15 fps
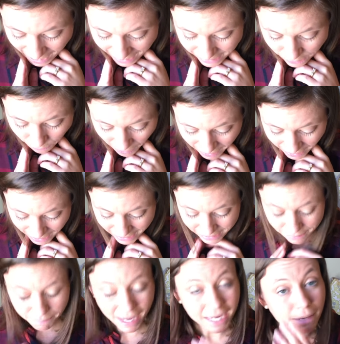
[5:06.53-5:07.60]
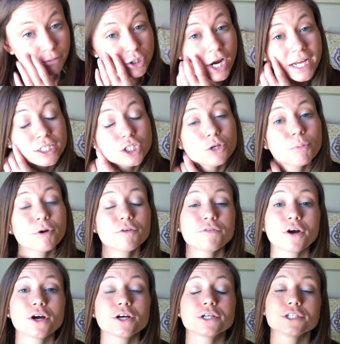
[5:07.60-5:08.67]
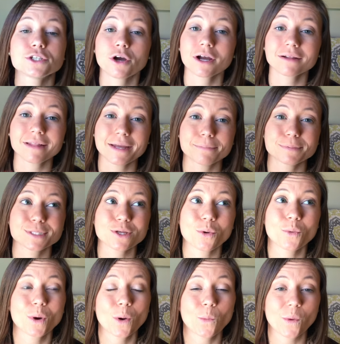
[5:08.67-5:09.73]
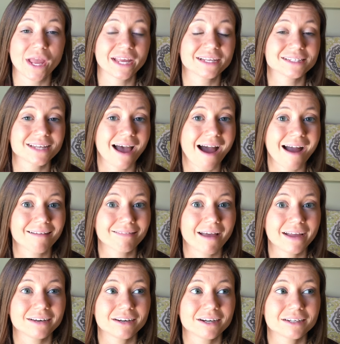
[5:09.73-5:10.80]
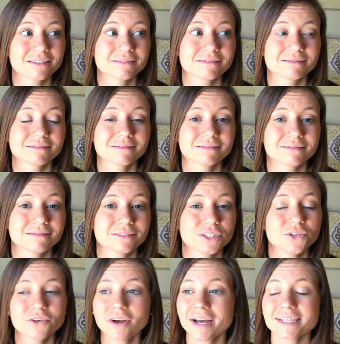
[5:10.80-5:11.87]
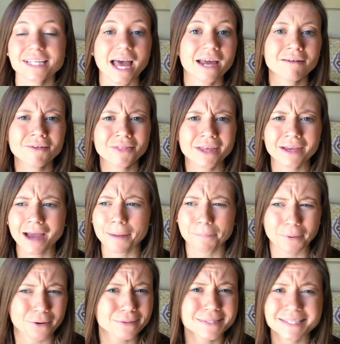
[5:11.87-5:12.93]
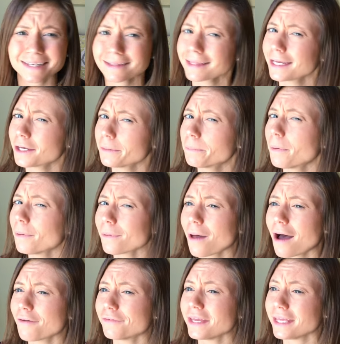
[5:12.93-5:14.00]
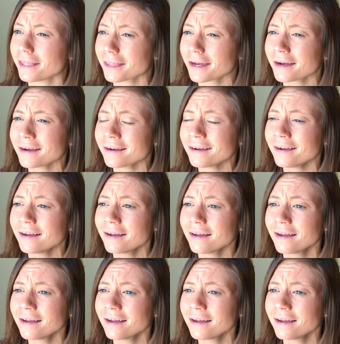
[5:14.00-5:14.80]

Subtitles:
next one is makeup trends you prefer, dark lips or winged eyeliner. You guys, I don't think I personally could pull off either.